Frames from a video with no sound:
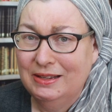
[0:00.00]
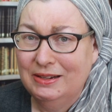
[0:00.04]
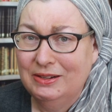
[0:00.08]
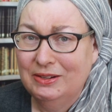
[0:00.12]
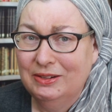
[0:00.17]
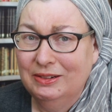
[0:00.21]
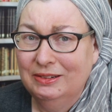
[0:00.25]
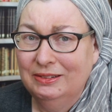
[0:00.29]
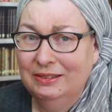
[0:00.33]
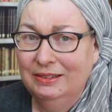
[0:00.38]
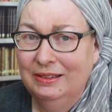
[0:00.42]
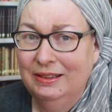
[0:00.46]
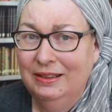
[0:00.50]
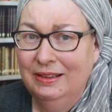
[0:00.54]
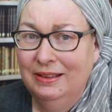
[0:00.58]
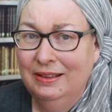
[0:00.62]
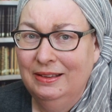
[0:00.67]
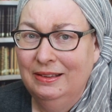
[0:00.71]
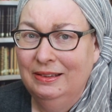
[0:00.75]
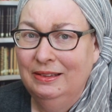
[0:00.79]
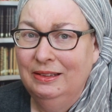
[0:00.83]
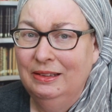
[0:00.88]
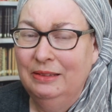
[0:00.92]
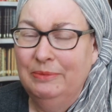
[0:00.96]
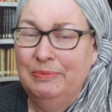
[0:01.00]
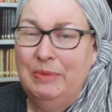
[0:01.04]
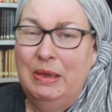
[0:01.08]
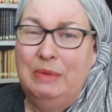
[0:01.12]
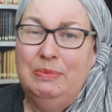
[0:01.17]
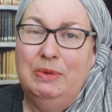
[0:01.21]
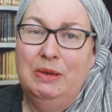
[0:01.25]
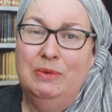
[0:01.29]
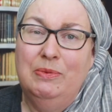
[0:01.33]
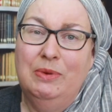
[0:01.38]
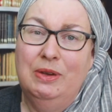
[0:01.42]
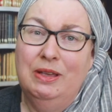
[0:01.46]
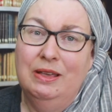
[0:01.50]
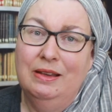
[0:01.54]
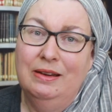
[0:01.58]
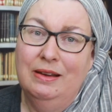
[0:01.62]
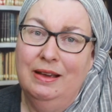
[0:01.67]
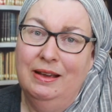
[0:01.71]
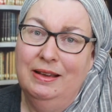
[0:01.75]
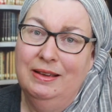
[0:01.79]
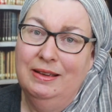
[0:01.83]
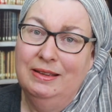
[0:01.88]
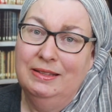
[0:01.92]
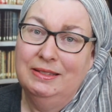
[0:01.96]
dinner. Maybe when
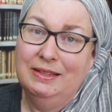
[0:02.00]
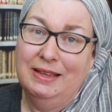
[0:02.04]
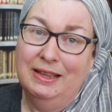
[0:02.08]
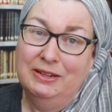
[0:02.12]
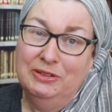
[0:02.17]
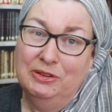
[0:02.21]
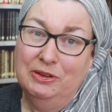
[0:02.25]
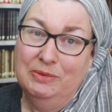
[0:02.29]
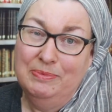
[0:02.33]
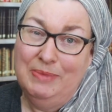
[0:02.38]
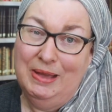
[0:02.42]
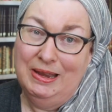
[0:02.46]
I schedule